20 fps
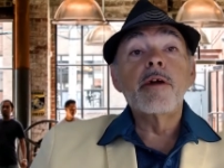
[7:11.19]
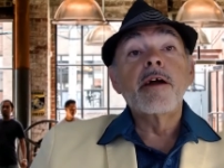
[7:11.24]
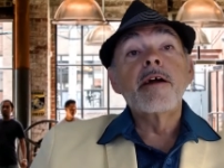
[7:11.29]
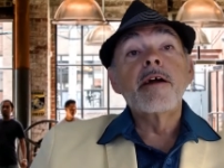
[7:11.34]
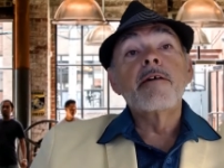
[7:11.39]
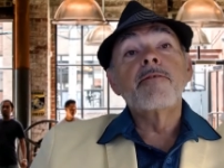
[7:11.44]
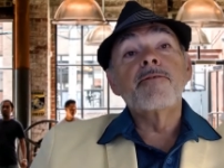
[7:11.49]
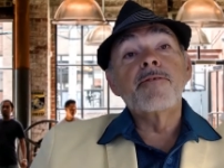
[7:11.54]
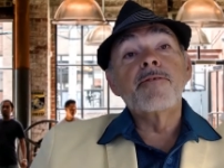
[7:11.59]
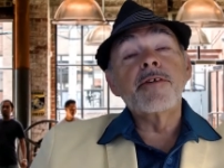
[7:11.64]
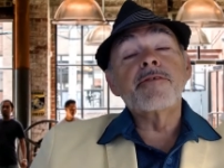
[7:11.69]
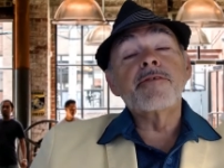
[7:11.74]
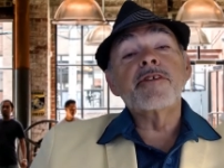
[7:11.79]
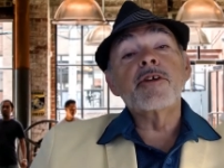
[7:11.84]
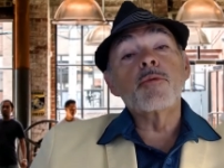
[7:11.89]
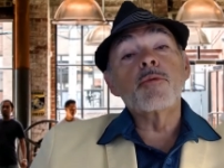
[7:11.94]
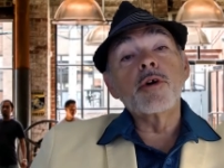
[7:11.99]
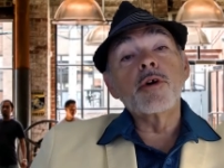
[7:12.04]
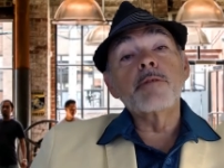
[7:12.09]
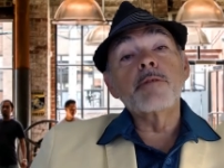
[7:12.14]

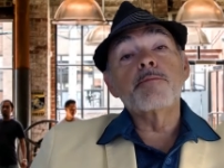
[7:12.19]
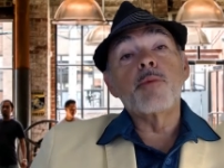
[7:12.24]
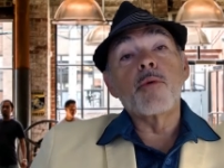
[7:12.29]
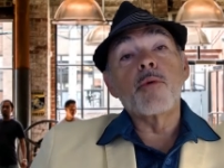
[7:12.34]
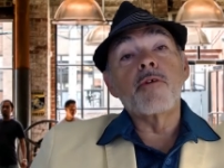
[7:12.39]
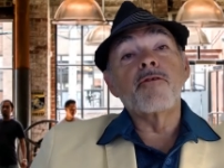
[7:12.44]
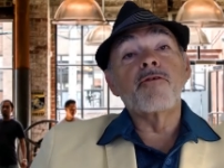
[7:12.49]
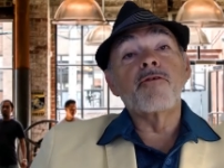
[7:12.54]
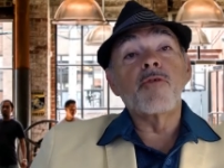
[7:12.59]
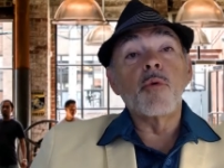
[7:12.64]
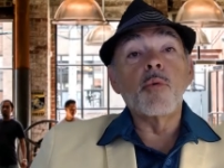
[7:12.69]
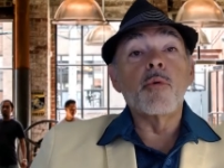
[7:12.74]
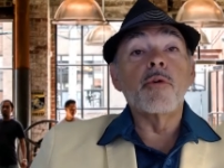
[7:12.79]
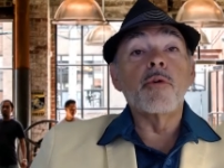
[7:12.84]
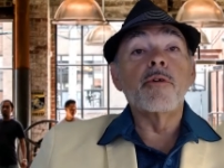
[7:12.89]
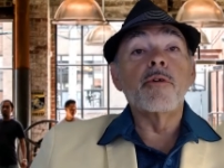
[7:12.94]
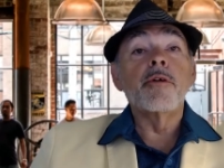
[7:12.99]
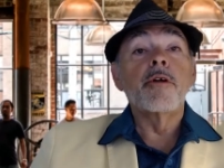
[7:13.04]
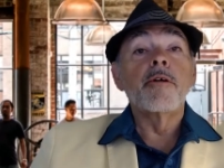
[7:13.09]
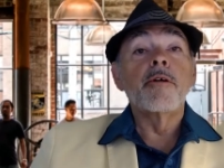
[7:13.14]
51.4 for
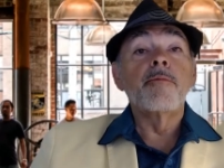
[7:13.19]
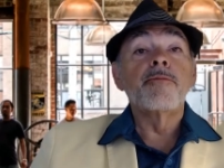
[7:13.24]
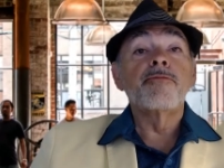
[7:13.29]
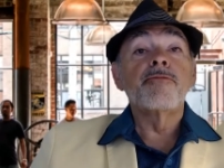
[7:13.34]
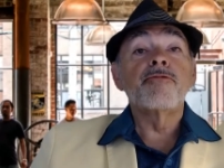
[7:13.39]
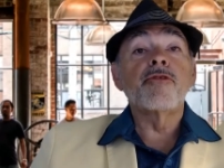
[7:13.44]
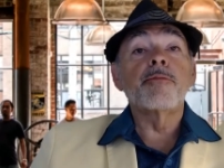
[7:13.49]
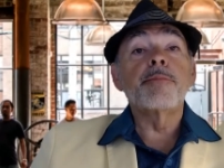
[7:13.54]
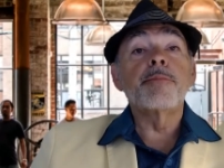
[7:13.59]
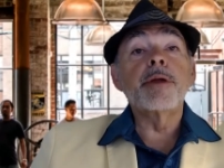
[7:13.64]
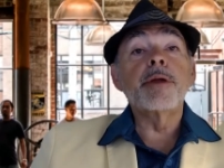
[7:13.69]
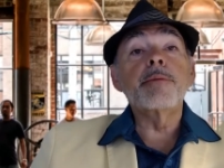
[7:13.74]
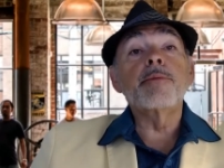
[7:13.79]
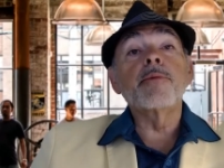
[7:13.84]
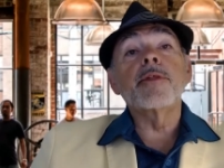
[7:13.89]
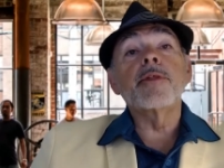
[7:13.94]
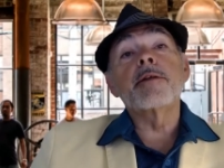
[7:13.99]
people that